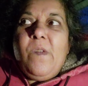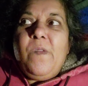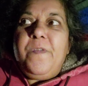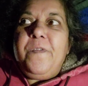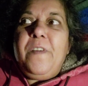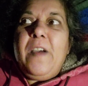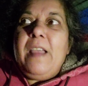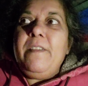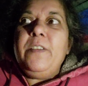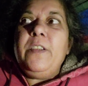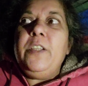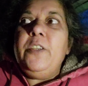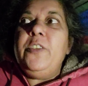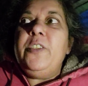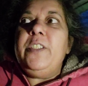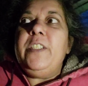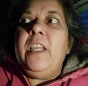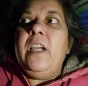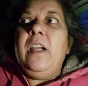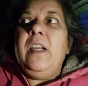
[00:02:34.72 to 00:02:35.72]

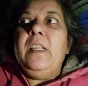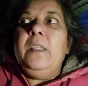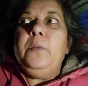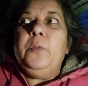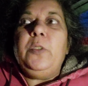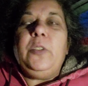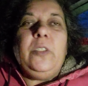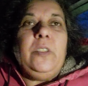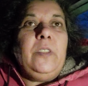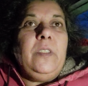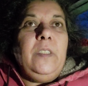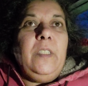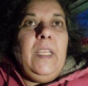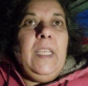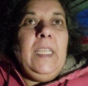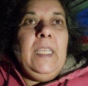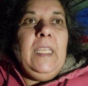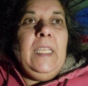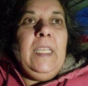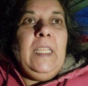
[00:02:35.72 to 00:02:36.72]
500 times.
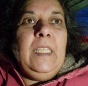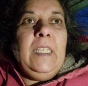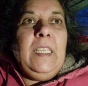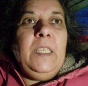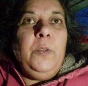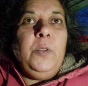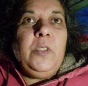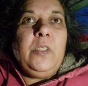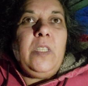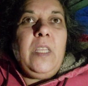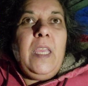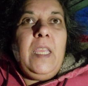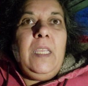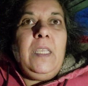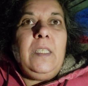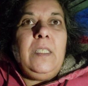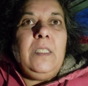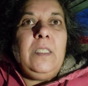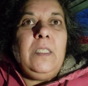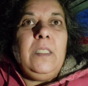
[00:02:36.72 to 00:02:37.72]
And it was like
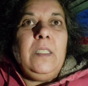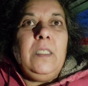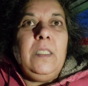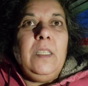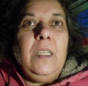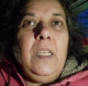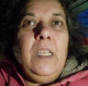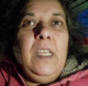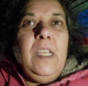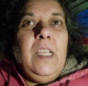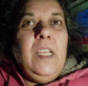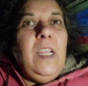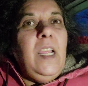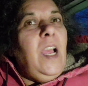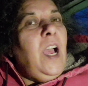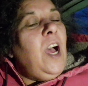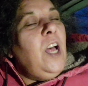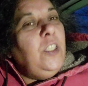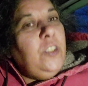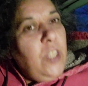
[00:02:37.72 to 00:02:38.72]

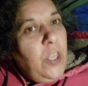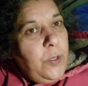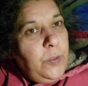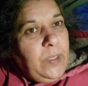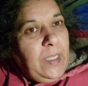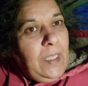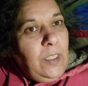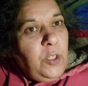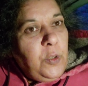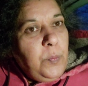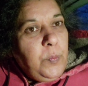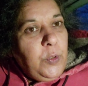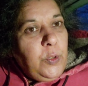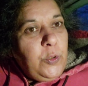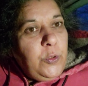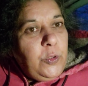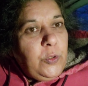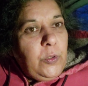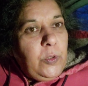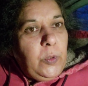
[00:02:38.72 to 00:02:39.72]
a low-key
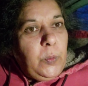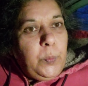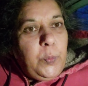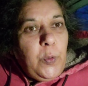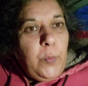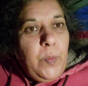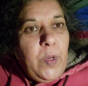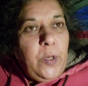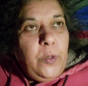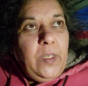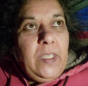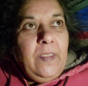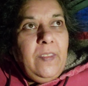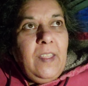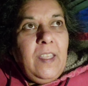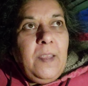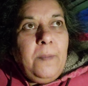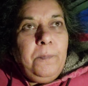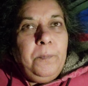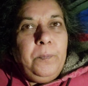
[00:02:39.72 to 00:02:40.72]
commercial promoting
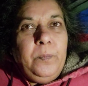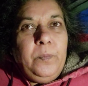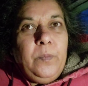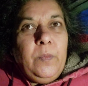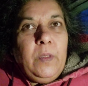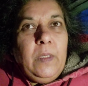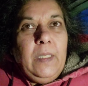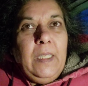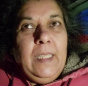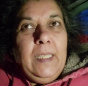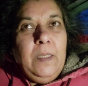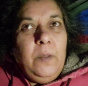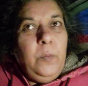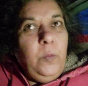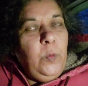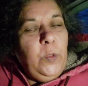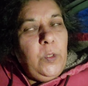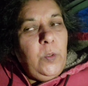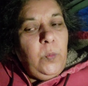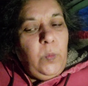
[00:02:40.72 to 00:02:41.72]
them in a
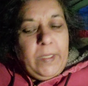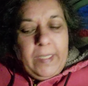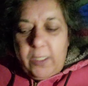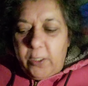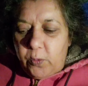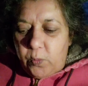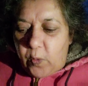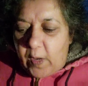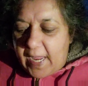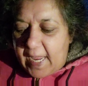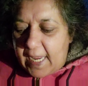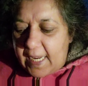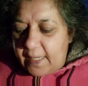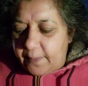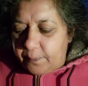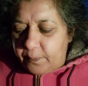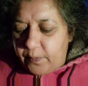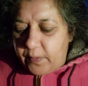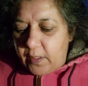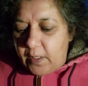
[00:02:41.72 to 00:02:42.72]
real weird way.
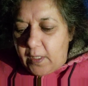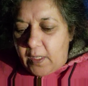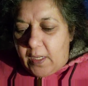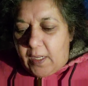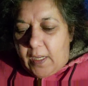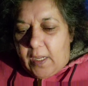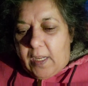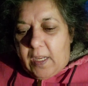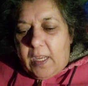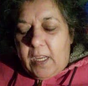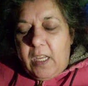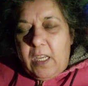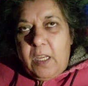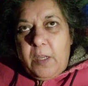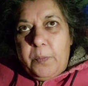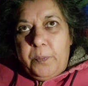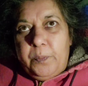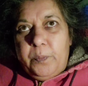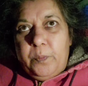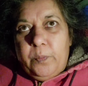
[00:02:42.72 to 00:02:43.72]

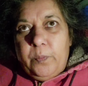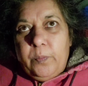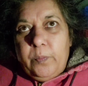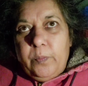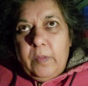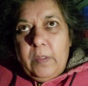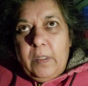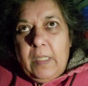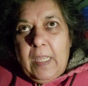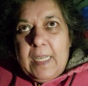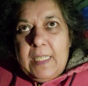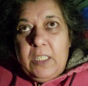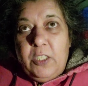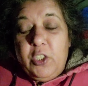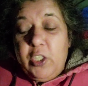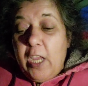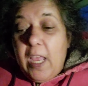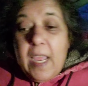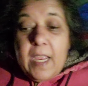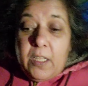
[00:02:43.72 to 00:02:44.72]
Um, as a
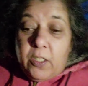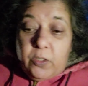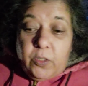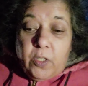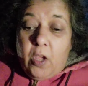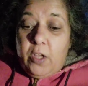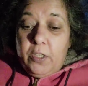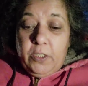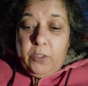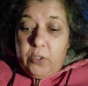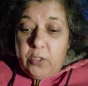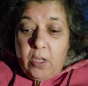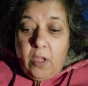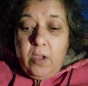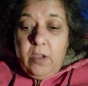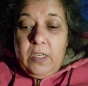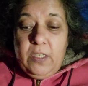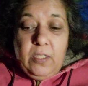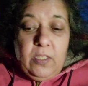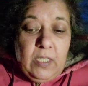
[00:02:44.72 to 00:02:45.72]
child, all you saw
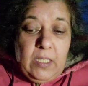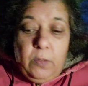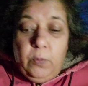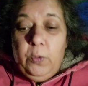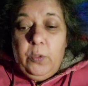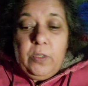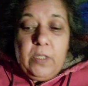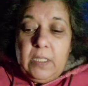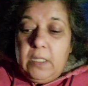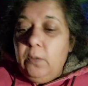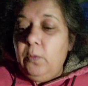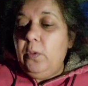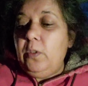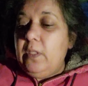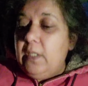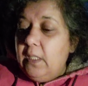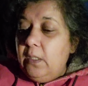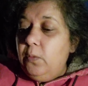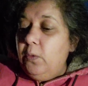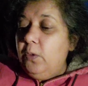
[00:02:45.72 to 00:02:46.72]
is SeaWorld, SeaWorld,
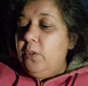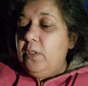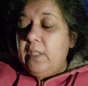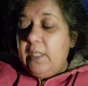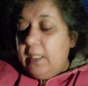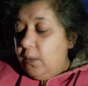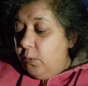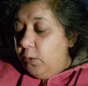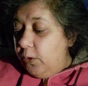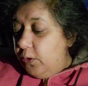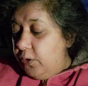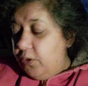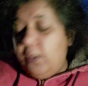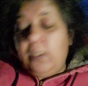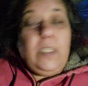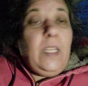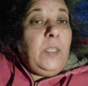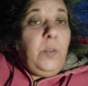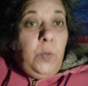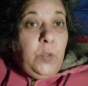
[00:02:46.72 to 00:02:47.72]
SeaWorld, SeaWorld. So
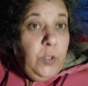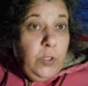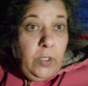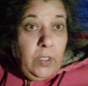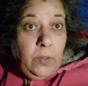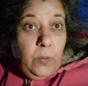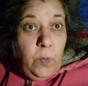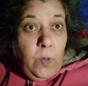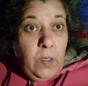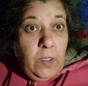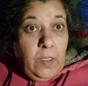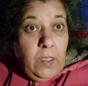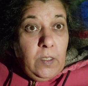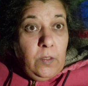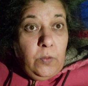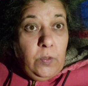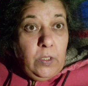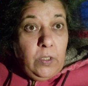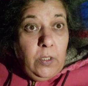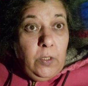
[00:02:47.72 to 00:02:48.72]
that's what you're going to want to go
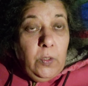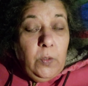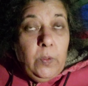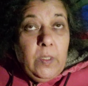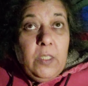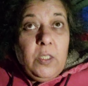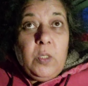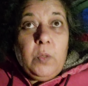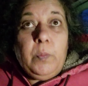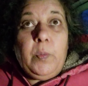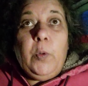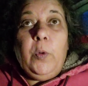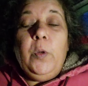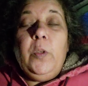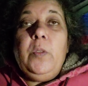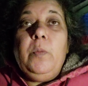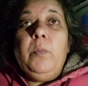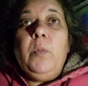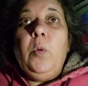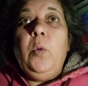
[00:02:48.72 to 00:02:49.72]
do is
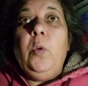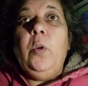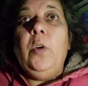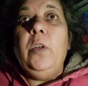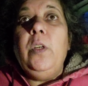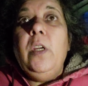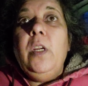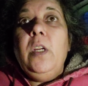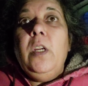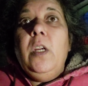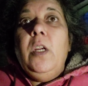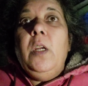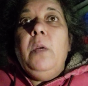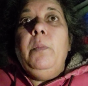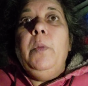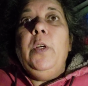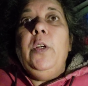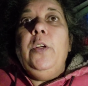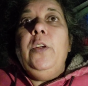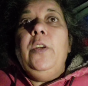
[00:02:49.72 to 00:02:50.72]
support more
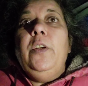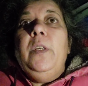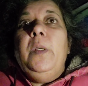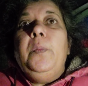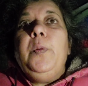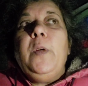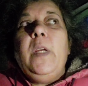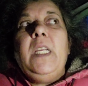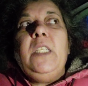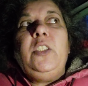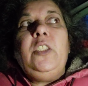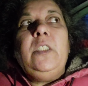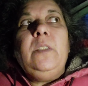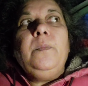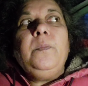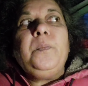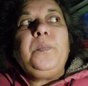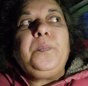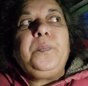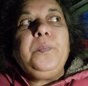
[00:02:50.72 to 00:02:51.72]
murder and oppression.
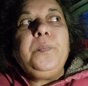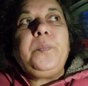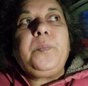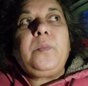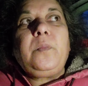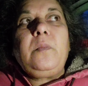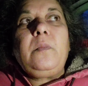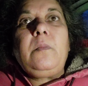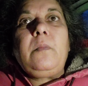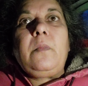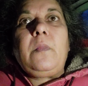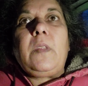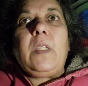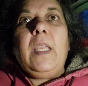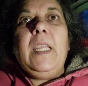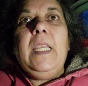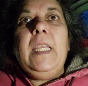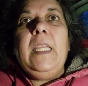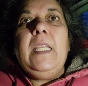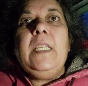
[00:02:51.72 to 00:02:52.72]

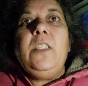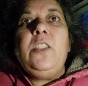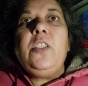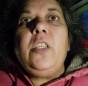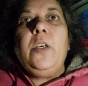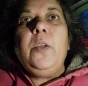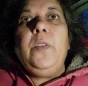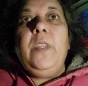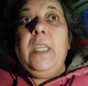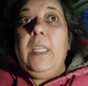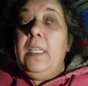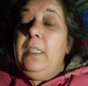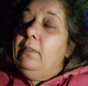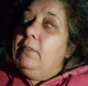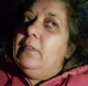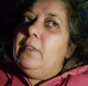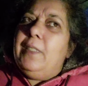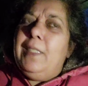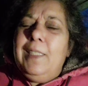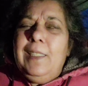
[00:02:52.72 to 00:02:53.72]
And so then
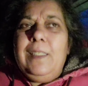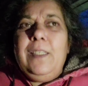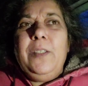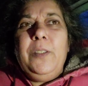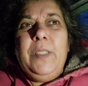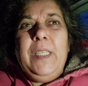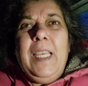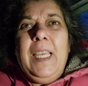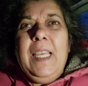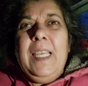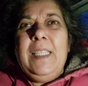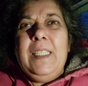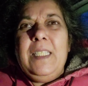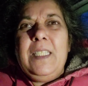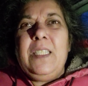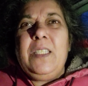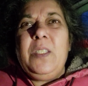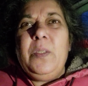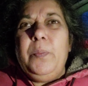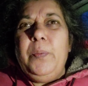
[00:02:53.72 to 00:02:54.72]
it's like, okay, this
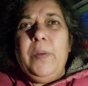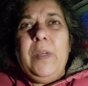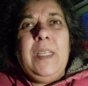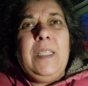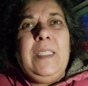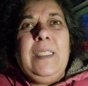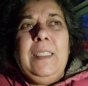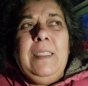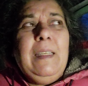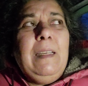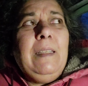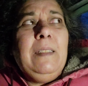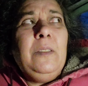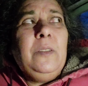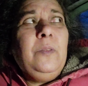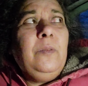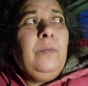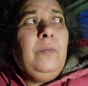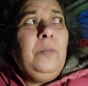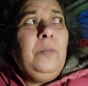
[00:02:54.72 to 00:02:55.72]
is depressing. I don't